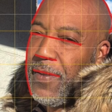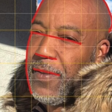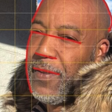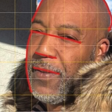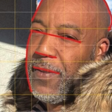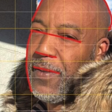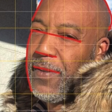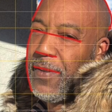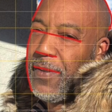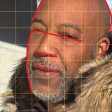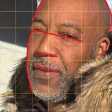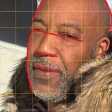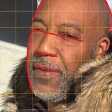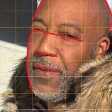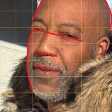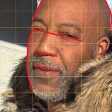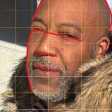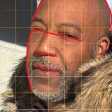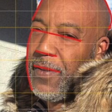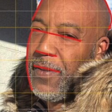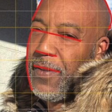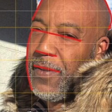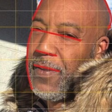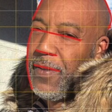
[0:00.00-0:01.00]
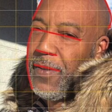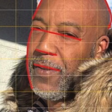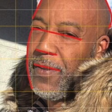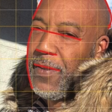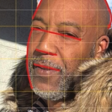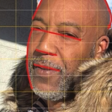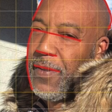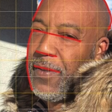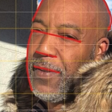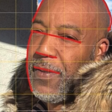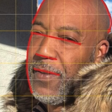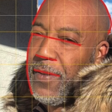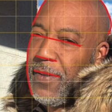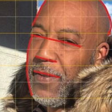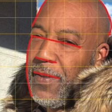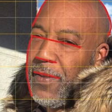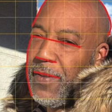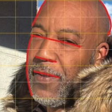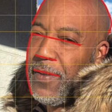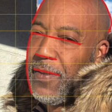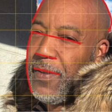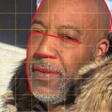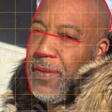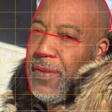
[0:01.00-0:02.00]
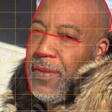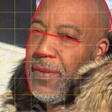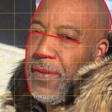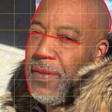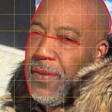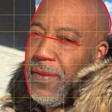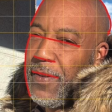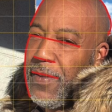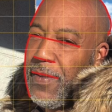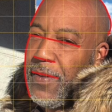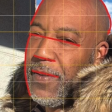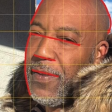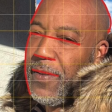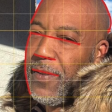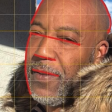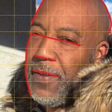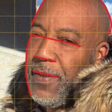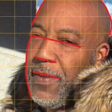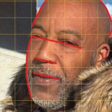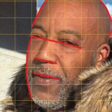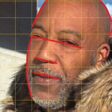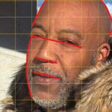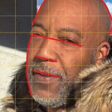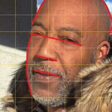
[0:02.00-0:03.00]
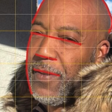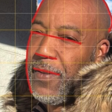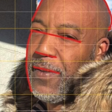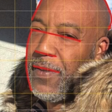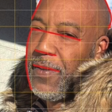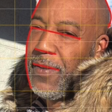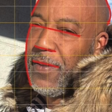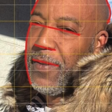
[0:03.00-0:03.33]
a portrait, you'll start feeling better and